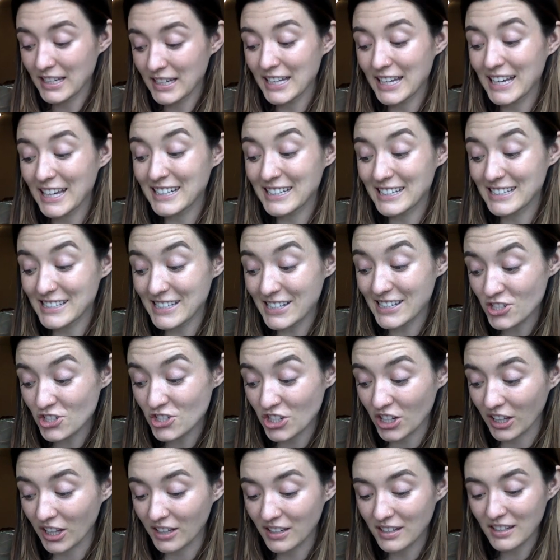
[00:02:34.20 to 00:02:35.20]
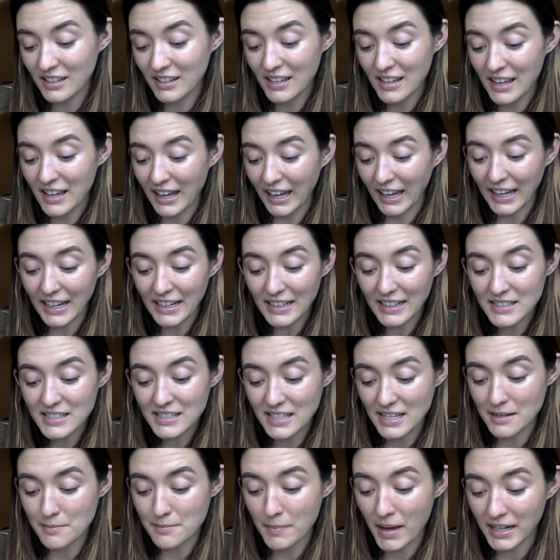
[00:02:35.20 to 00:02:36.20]
In addition, ants
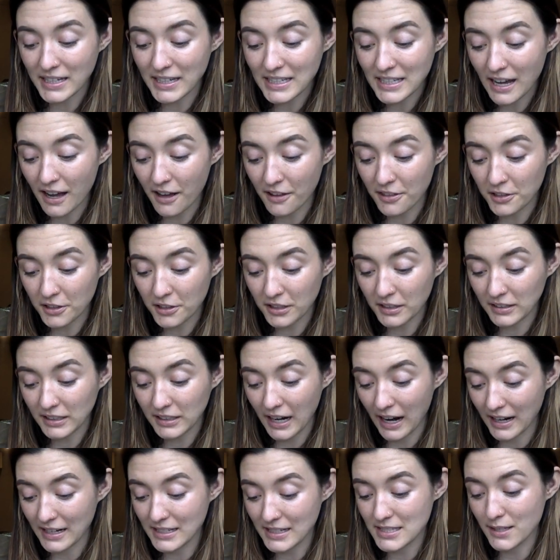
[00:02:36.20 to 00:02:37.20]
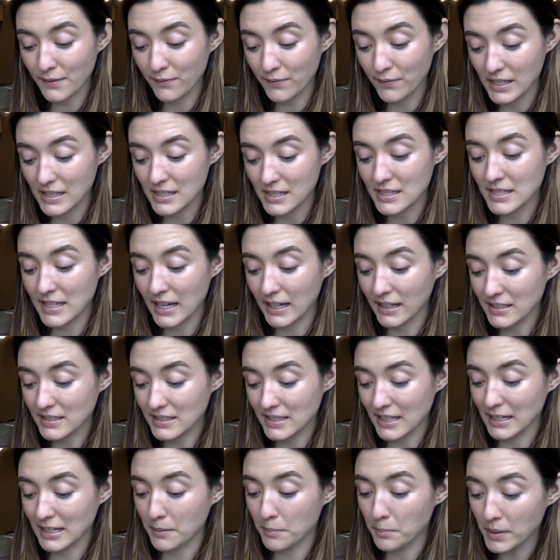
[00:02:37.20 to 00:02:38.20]
and many other kinds of insects
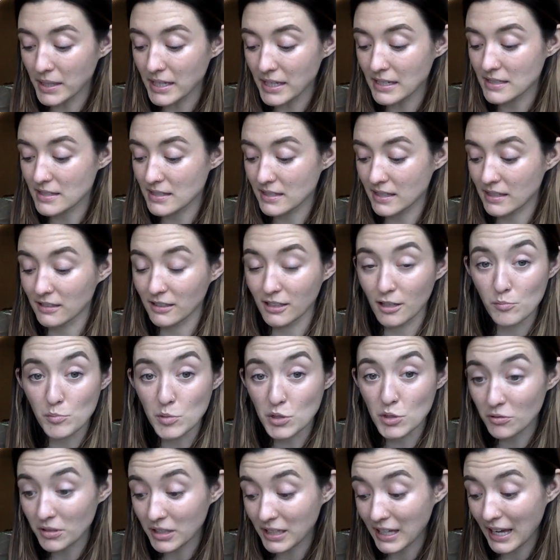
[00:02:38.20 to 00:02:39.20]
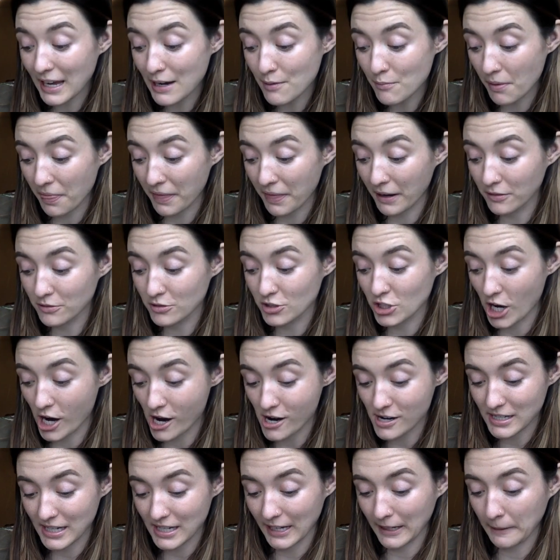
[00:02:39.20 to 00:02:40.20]
like bees can communicate without
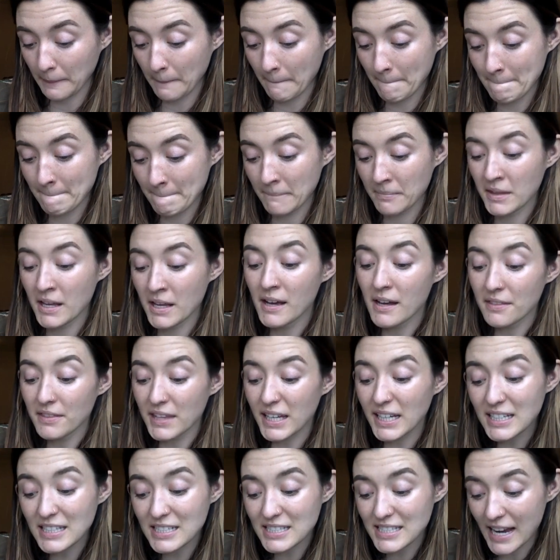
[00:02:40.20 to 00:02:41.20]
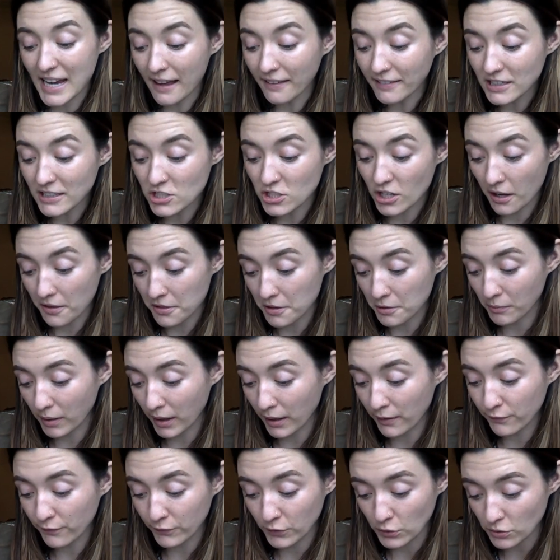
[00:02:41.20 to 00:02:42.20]
talking. They can tell each other
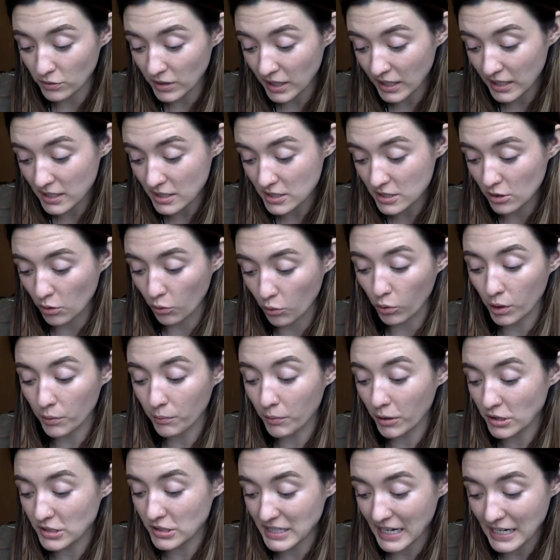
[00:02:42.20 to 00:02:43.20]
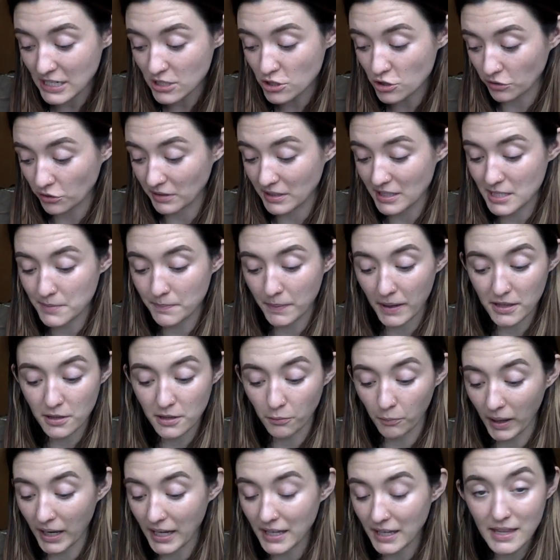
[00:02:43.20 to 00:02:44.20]
where food is or where danger is by the
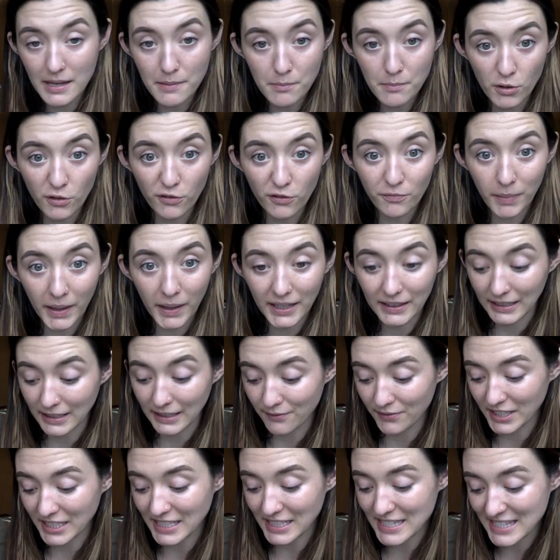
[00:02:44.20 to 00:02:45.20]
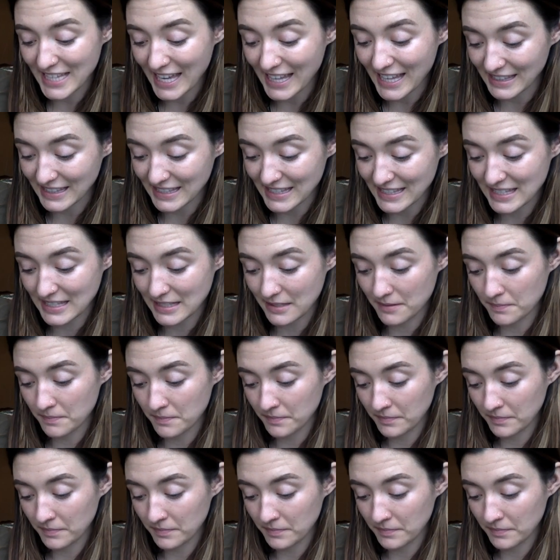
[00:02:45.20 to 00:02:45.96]
way they move by leaving scents.